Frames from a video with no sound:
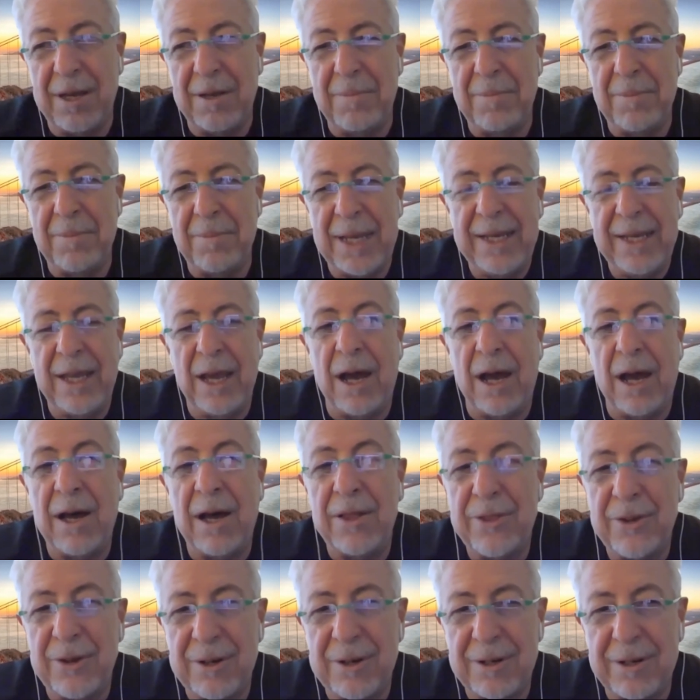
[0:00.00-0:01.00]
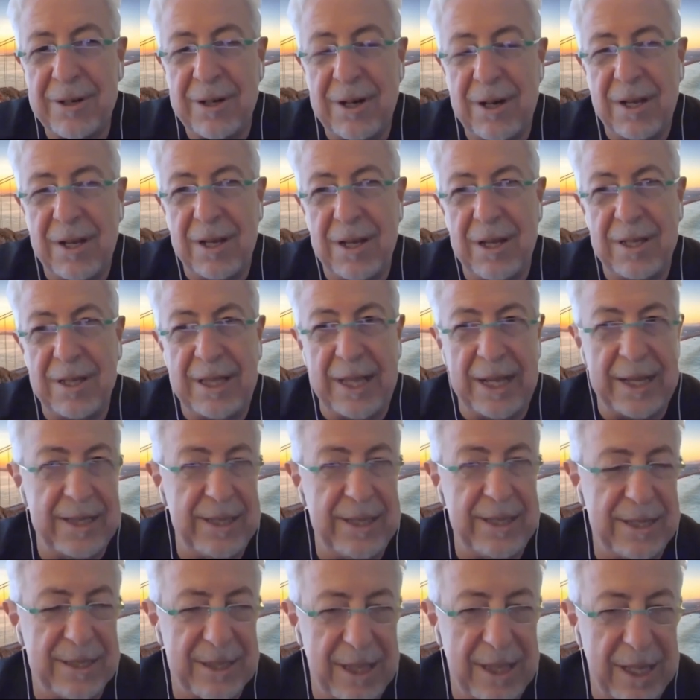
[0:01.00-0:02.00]
many other
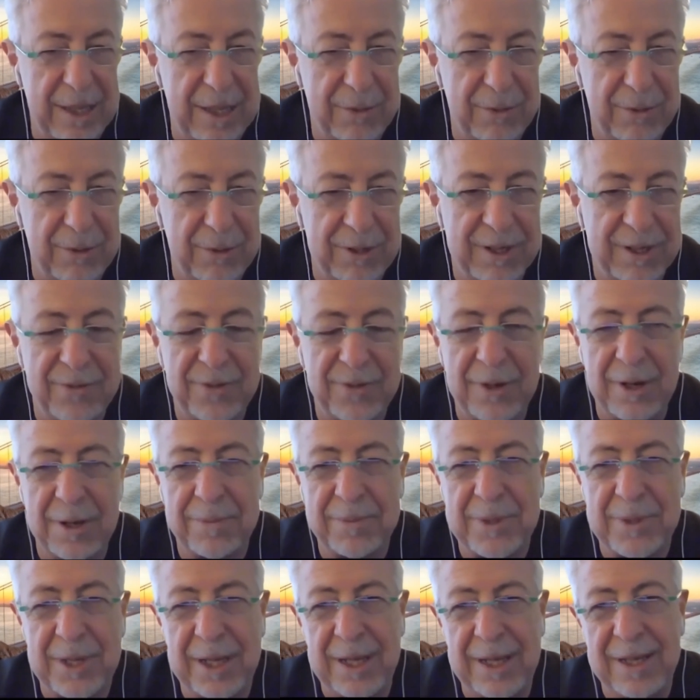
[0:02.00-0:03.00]
techniques that were developed